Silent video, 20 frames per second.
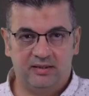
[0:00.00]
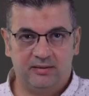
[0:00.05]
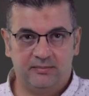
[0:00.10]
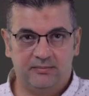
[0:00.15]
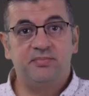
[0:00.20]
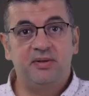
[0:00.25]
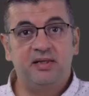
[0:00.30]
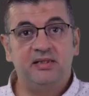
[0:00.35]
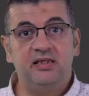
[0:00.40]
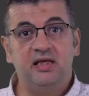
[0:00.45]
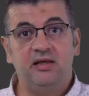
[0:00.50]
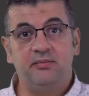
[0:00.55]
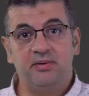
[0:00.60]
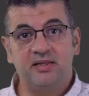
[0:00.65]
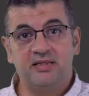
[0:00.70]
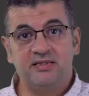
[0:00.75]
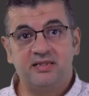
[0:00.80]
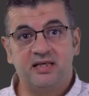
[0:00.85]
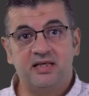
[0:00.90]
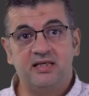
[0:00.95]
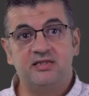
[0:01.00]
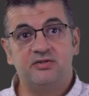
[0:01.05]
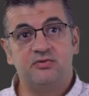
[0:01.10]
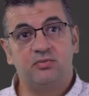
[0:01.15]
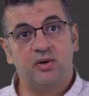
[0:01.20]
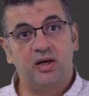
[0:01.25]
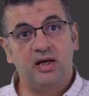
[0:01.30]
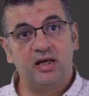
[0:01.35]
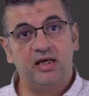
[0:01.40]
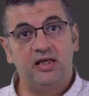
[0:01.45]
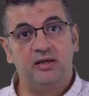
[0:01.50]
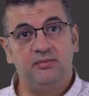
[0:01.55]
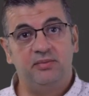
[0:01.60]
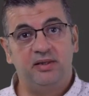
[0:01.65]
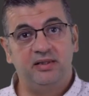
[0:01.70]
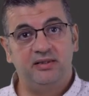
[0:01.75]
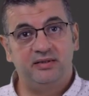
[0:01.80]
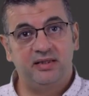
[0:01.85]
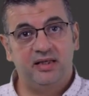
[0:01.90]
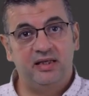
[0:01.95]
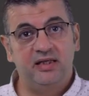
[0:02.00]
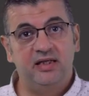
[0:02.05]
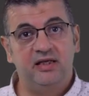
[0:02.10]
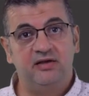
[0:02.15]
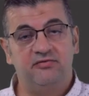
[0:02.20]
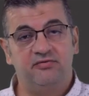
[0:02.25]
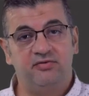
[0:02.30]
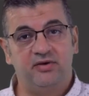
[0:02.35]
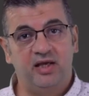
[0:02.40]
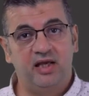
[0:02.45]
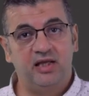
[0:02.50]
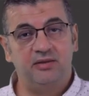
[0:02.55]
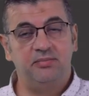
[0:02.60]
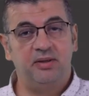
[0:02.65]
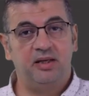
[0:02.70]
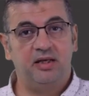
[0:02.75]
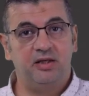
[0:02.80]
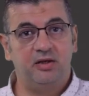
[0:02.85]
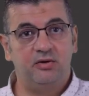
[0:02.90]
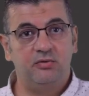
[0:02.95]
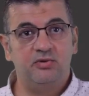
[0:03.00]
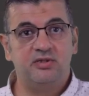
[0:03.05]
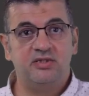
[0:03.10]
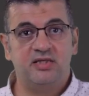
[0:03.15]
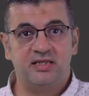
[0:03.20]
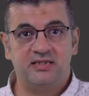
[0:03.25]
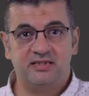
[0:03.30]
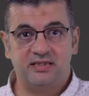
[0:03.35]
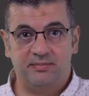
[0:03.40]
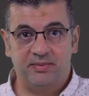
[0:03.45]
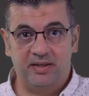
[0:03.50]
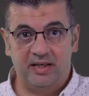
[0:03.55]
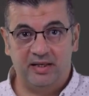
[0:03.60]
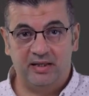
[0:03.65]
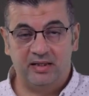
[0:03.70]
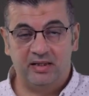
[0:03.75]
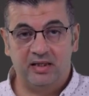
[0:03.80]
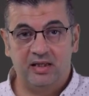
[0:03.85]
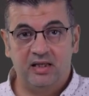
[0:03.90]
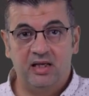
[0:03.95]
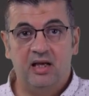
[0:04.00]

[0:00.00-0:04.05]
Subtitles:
Spending bit sales while maintaining fiat banknotes in the bank